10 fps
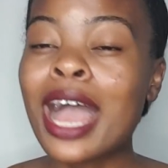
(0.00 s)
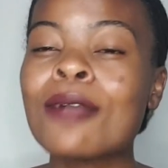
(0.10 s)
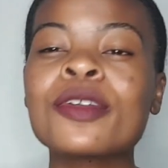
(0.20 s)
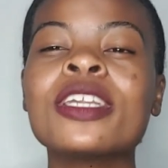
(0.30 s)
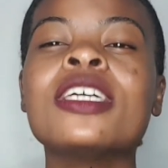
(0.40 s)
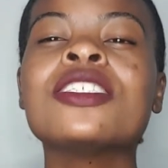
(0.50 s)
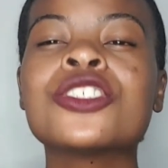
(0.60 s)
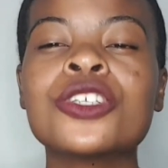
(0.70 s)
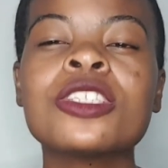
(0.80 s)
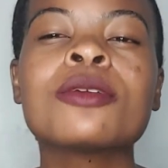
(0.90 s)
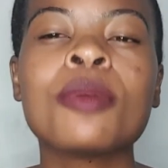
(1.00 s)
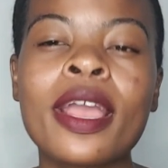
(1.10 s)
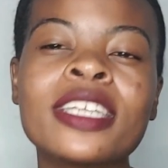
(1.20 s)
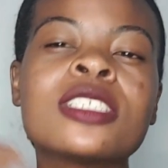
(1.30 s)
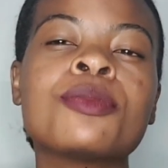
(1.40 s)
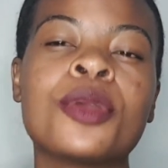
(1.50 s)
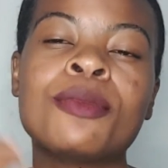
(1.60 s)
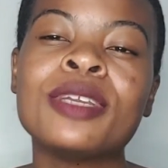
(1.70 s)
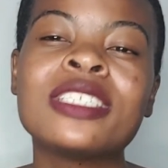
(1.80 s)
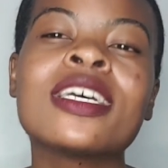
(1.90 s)
I'm gonna insert the price per
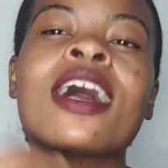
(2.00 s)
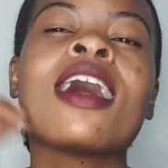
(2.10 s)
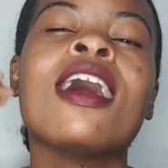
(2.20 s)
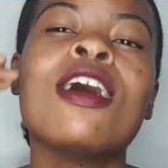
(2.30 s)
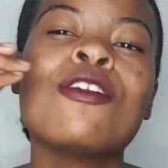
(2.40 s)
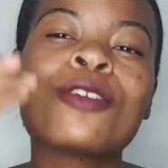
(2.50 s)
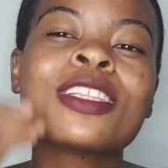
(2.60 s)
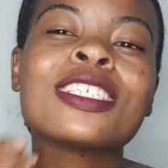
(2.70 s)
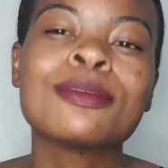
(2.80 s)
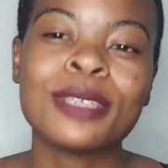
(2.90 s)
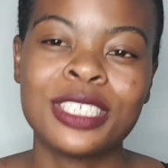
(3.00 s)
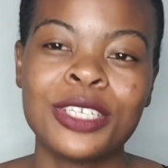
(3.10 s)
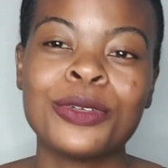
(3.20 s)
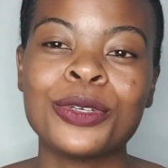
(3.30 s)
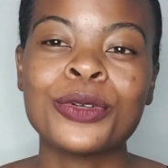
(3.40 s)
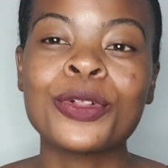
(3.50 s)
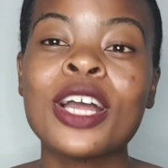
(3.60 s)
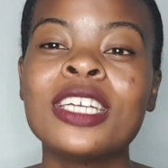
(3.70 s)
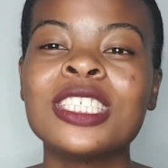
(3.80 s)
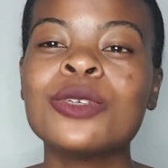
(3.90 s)
meter for this material.
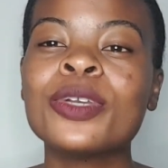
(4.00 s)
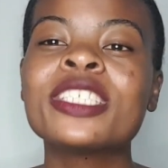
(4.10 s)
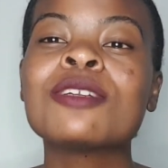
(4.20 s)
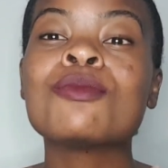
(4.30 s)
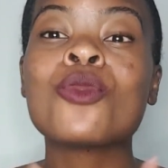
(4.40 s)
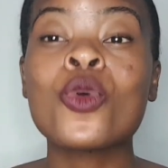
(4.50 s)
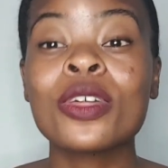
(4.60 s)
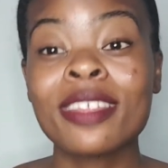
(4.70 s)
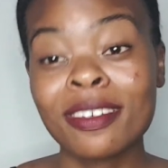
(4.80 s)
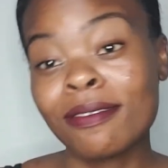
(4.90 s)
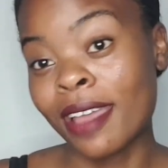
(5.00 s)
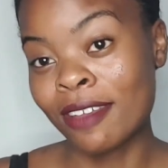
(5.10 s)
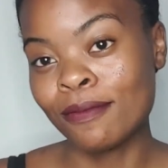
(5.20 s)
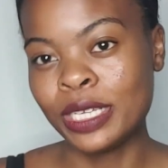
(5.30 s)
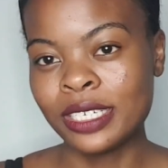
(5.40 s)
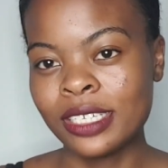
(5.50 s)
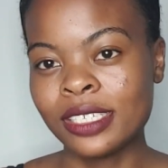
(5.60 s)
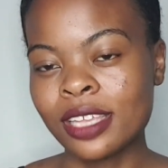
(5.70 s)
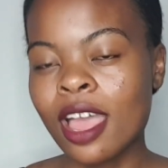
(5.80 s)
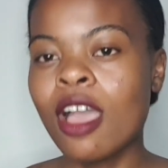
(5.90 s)
She wasted more than 5
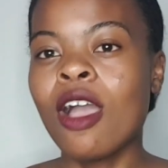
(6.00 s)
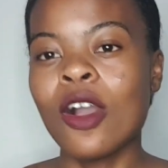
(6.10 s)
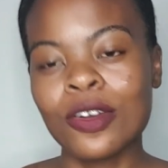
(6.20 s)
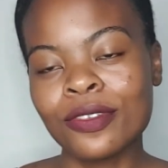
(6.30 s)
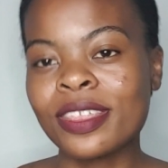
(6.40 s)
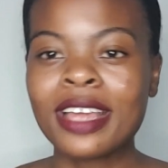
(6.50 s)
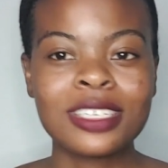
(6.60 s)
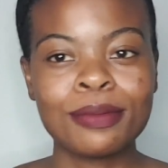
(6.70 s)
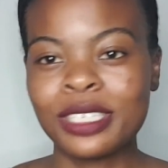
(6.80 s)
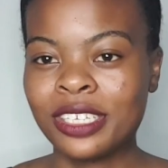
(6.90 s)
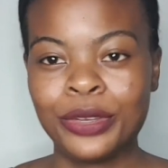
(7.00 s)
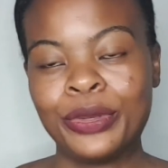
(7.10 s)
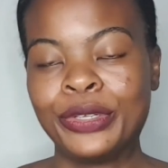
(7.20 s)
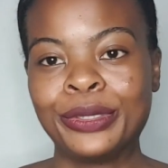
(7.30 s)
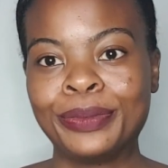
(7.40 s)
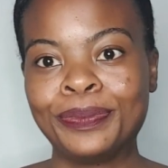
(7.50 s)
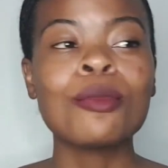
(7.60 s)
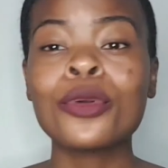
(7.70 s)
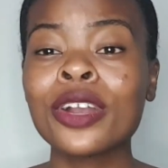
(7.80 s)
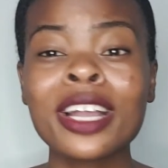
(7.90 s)
meters of that material.
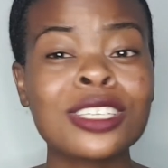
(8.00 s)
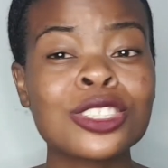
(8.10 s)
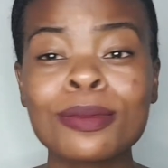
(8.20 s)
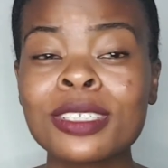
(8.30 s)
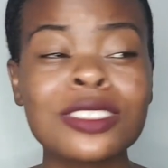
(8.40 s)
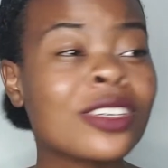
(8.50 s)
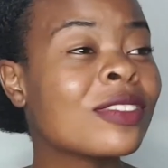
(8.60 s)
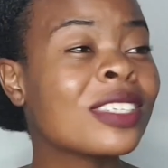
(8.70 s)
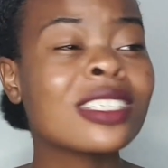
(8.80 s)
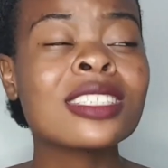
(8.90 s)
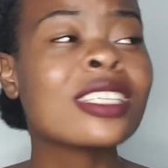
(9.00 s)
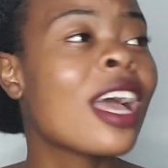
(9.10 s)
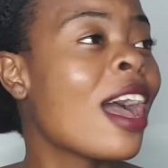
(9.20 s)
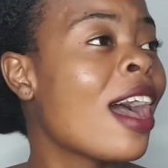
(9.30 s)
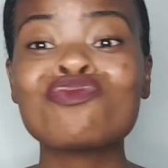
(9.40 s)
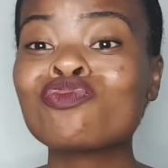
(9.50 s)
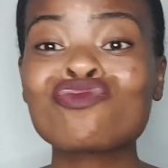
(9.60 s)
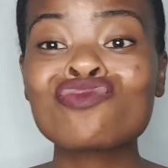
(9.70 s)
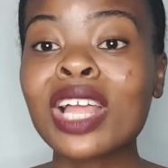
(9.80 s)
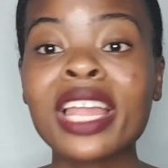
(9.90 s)
Poor customer service.
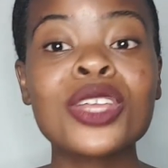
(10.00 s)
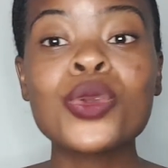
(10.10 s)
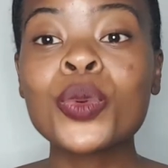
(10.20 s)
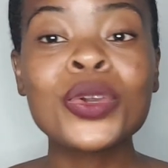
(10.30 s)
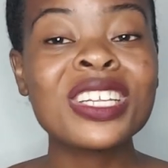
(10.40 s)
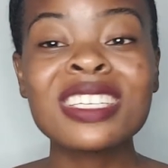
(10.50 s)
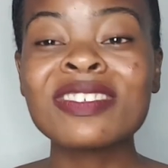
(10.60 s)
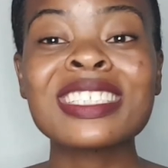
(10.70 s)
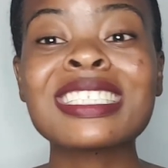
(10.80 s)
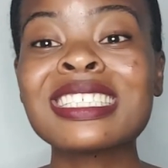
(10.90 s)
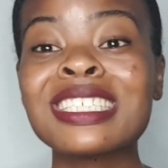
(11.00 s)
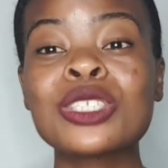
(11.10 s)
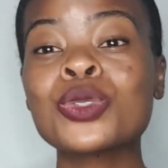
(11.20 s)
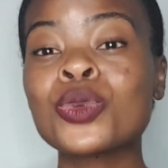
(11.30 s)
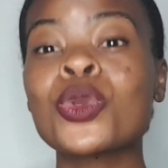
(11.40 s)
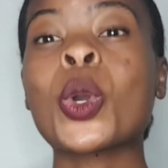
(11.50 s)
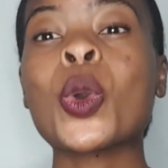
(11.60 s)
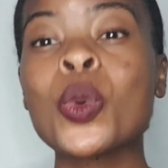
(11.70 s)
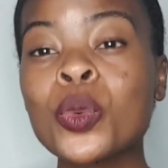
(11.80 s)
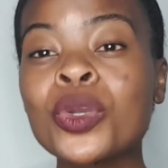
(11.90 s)
Like, you couldn't even stick to your
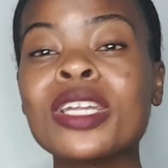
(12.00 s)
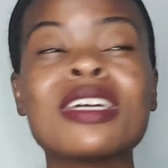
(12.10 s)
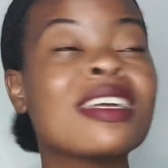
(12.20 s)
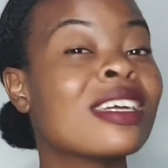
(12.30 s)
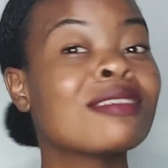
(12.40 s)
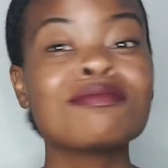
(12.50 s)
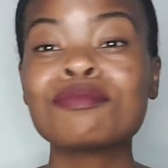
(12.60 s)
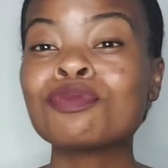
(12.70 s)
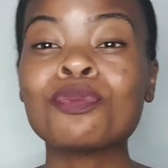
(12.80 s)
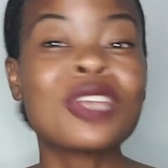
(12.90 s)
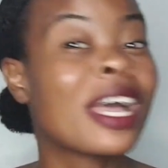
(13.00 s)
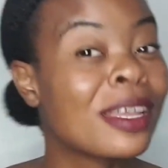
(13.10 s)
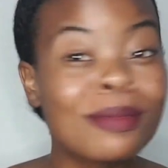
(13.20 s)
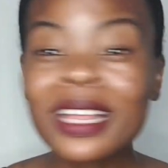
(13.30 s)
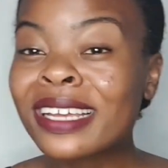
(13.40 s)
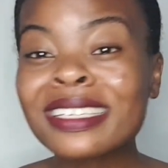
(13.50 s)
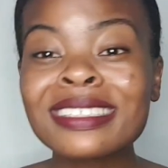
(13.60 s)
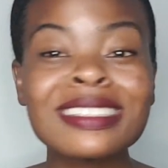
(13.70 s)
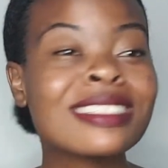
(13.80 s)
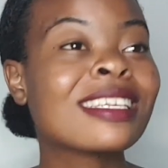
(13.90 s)
own
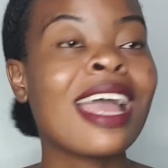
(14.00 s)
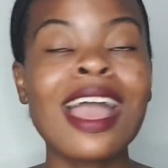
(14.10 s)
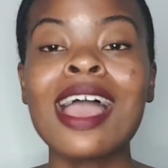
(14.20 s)
timelines.